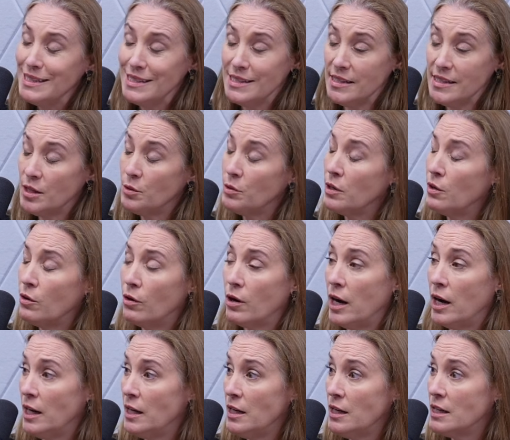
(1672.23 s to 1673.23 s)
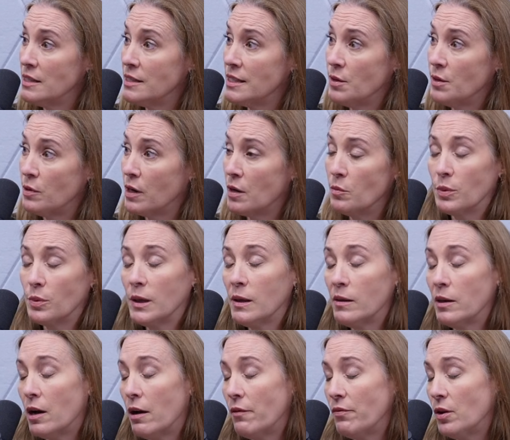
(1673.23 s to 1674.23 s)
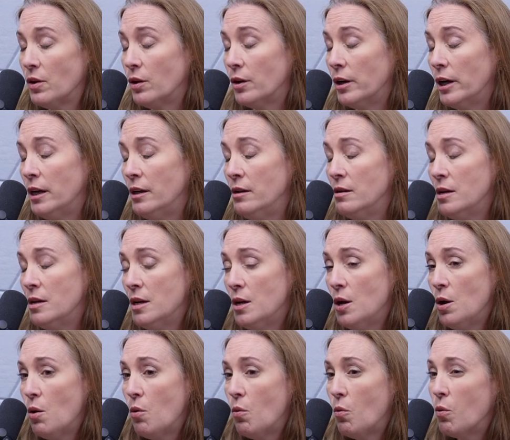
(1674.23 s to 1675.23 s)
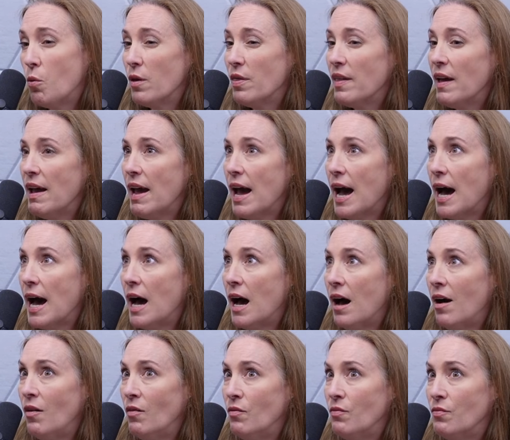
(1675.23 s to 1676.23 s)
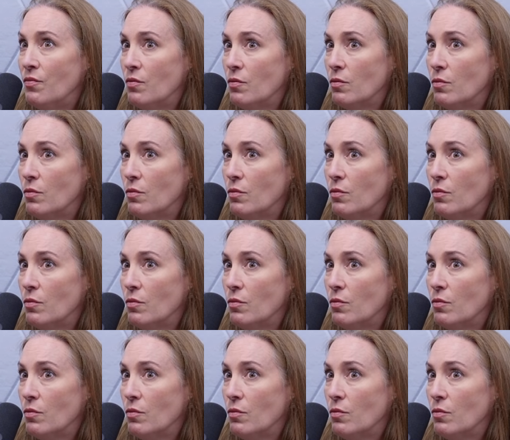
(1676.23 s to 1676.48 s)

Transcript: zero credit because they were completely off the grid, or they have